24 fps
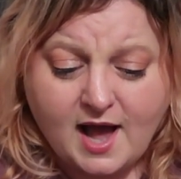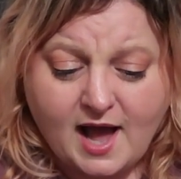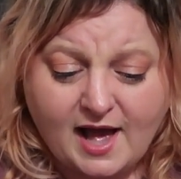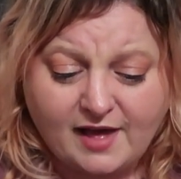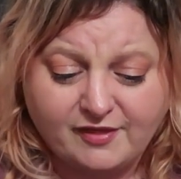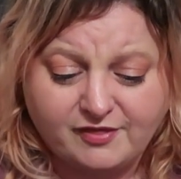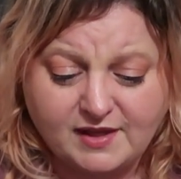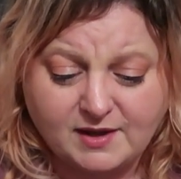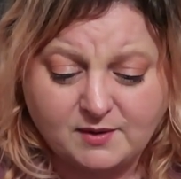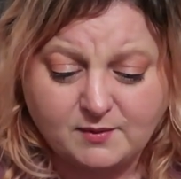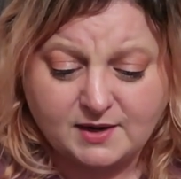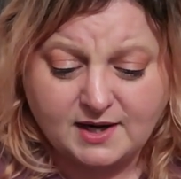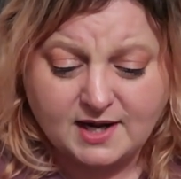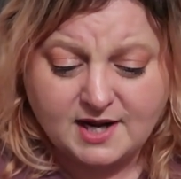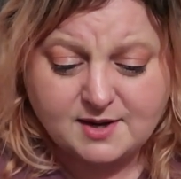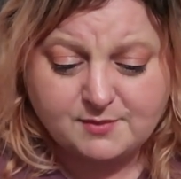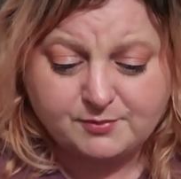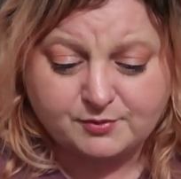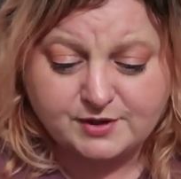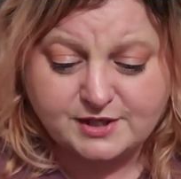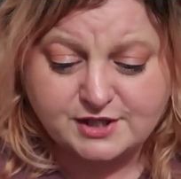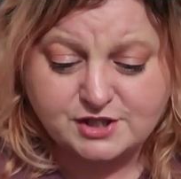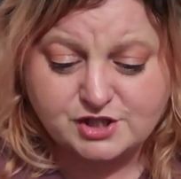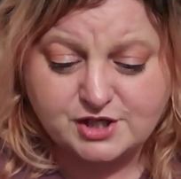I think what I
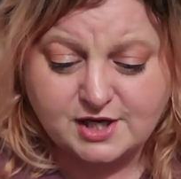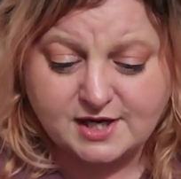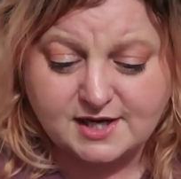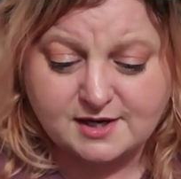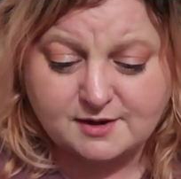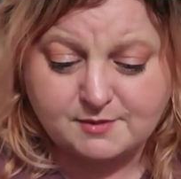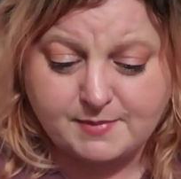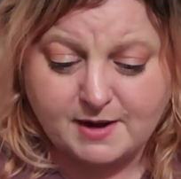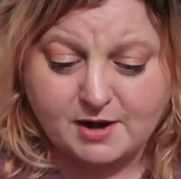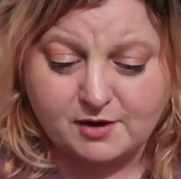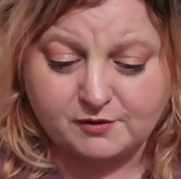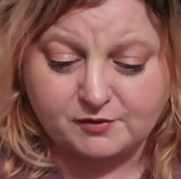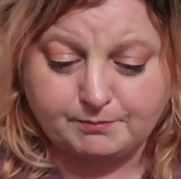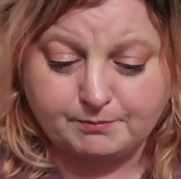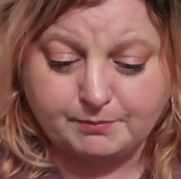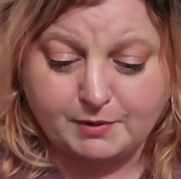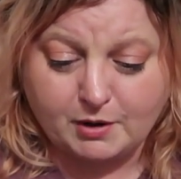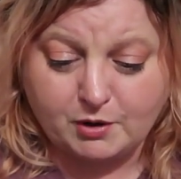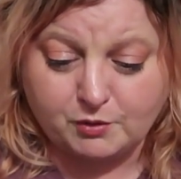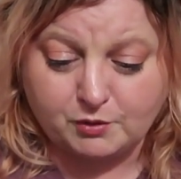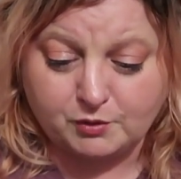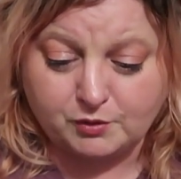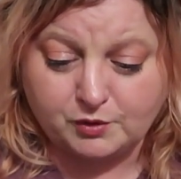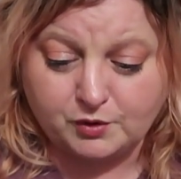appreciated about
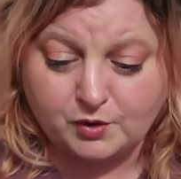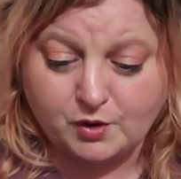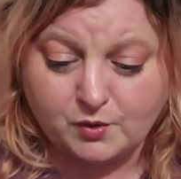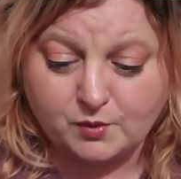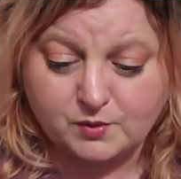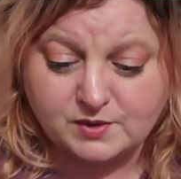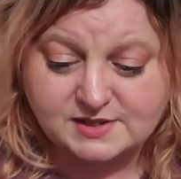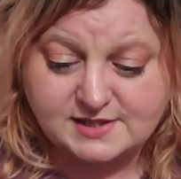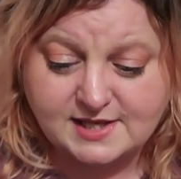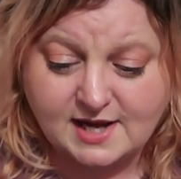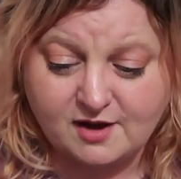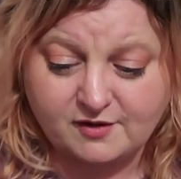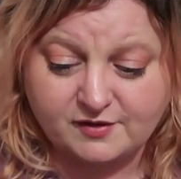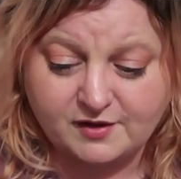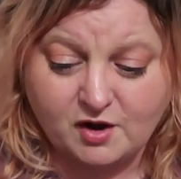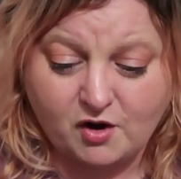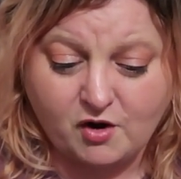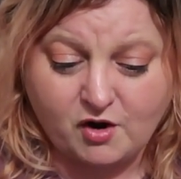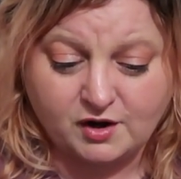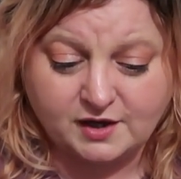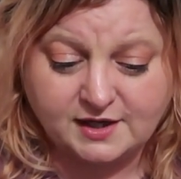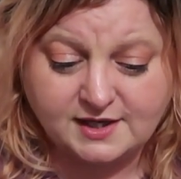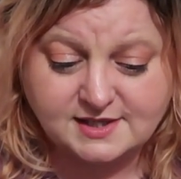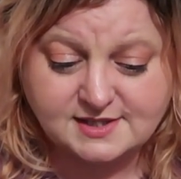both was how the
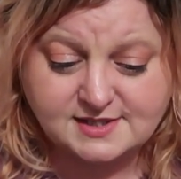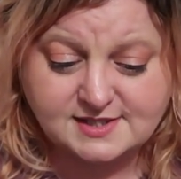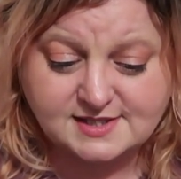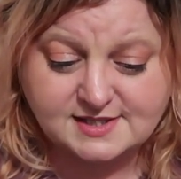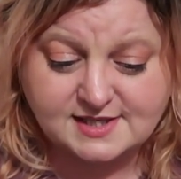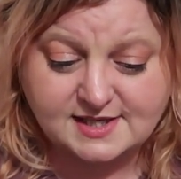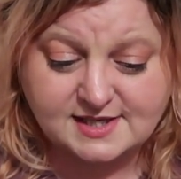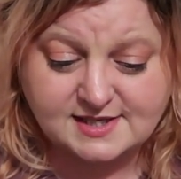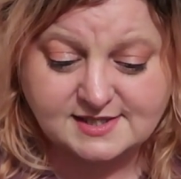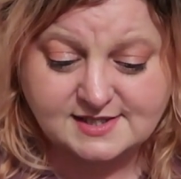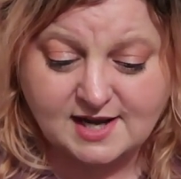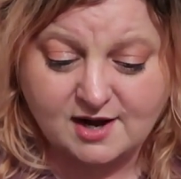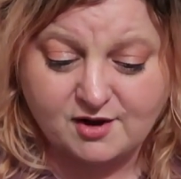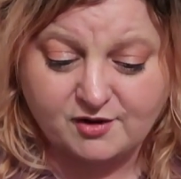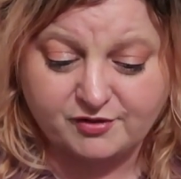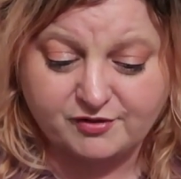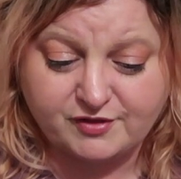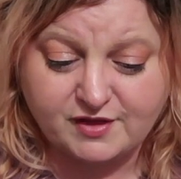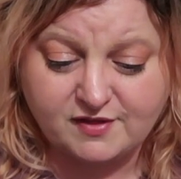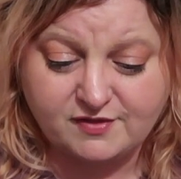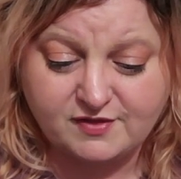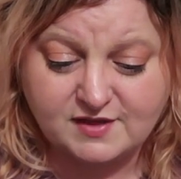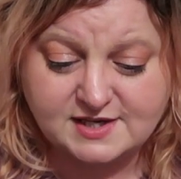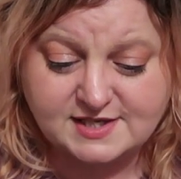audience sees how
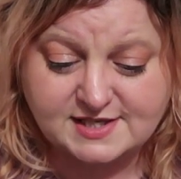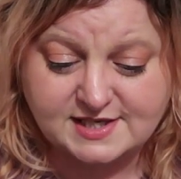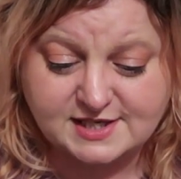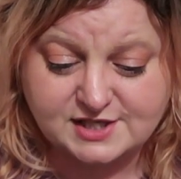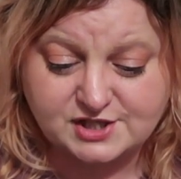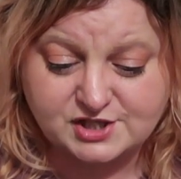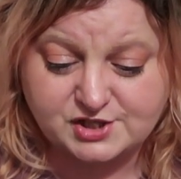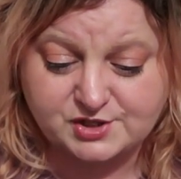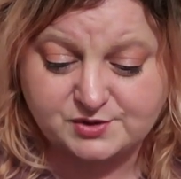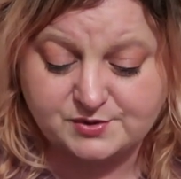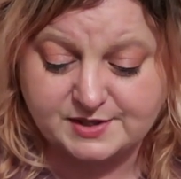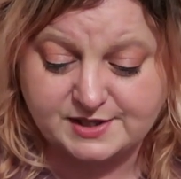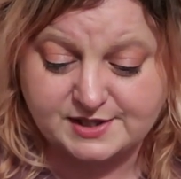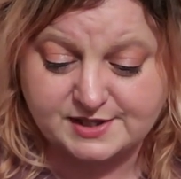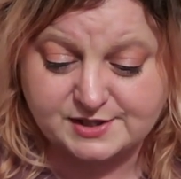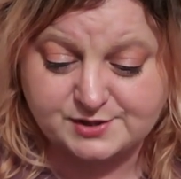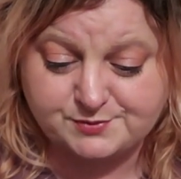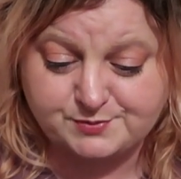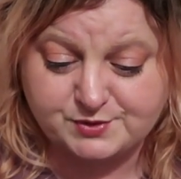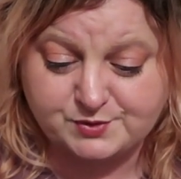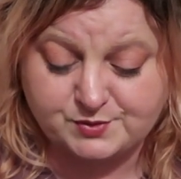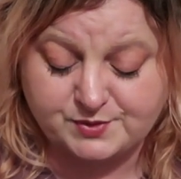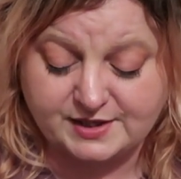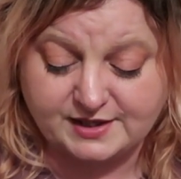thin the tissue is
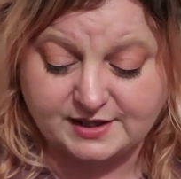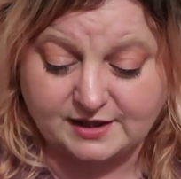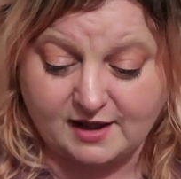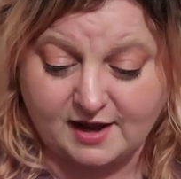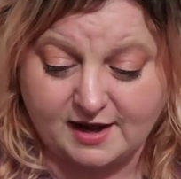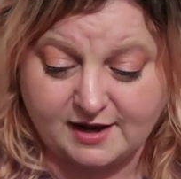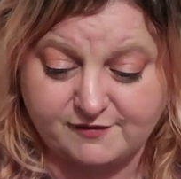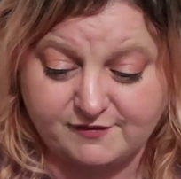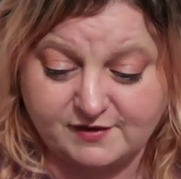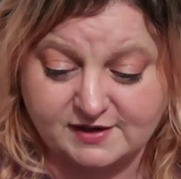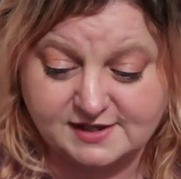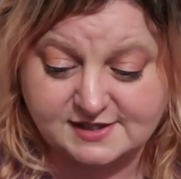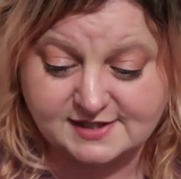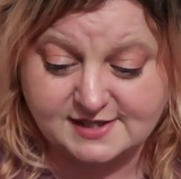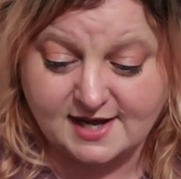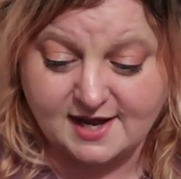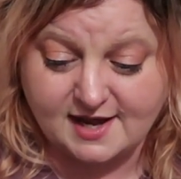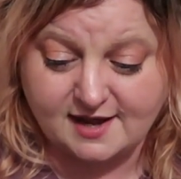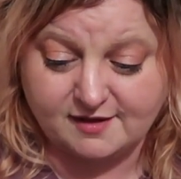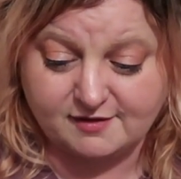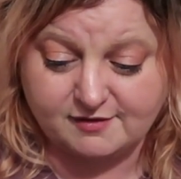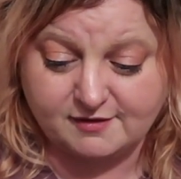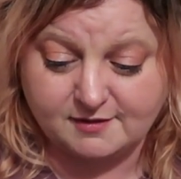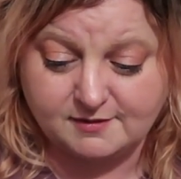between life and
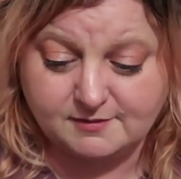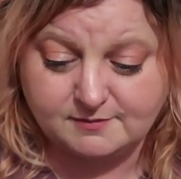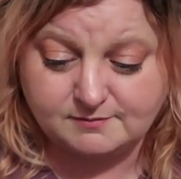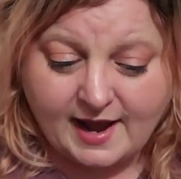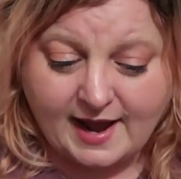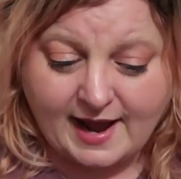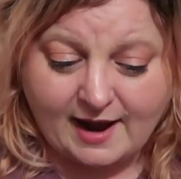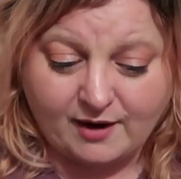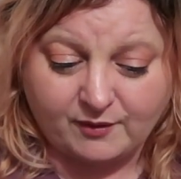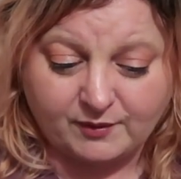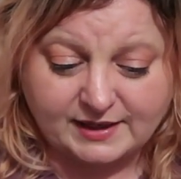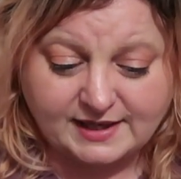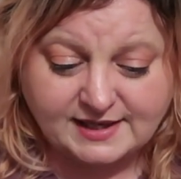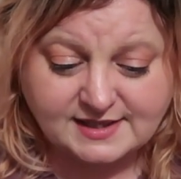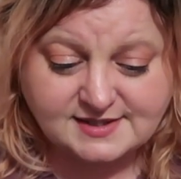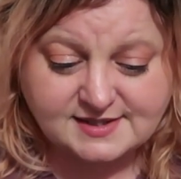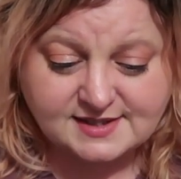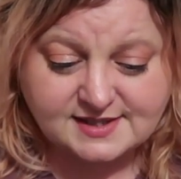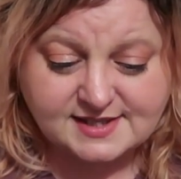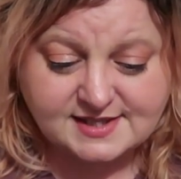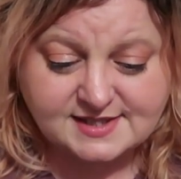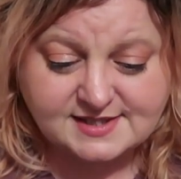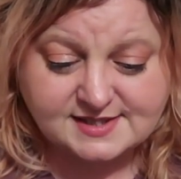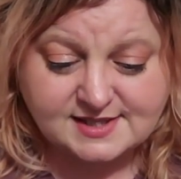death, how
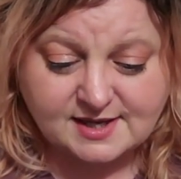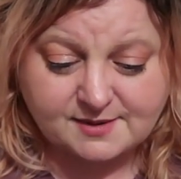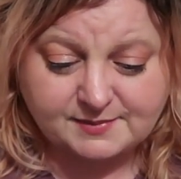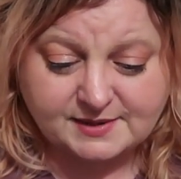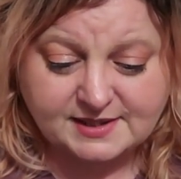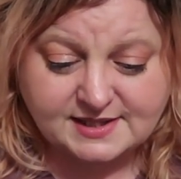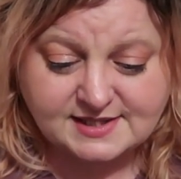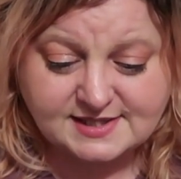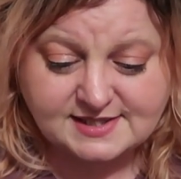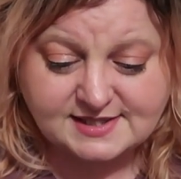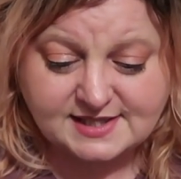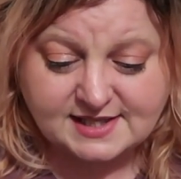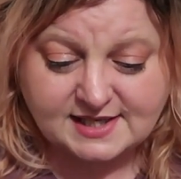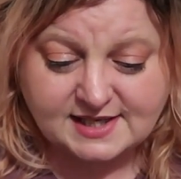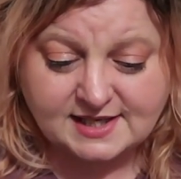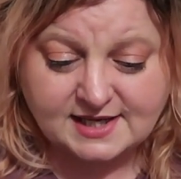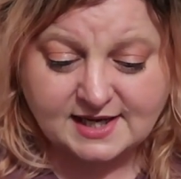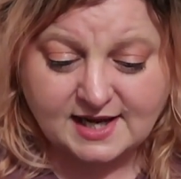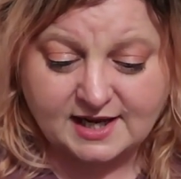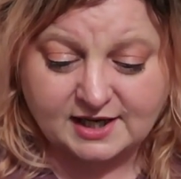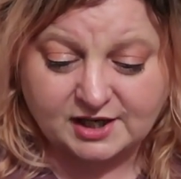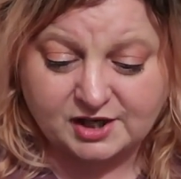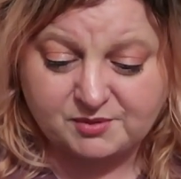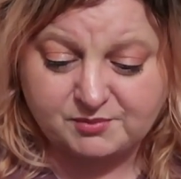easily some can
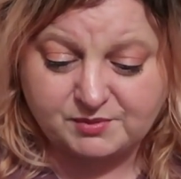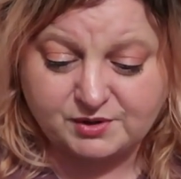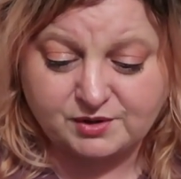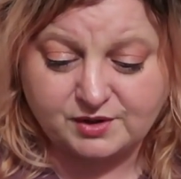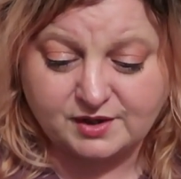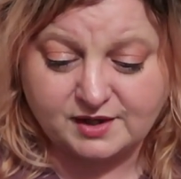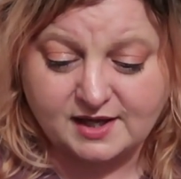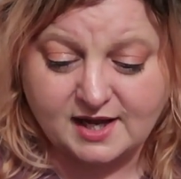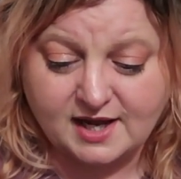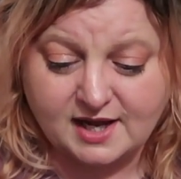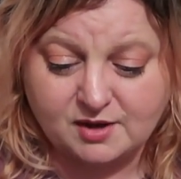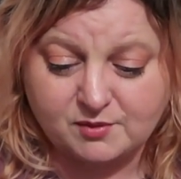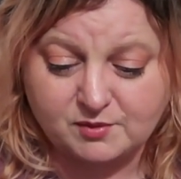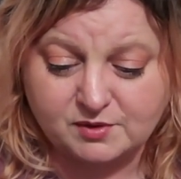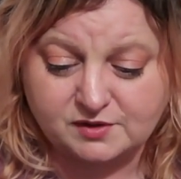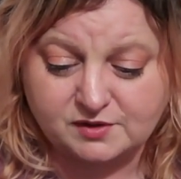see and communicate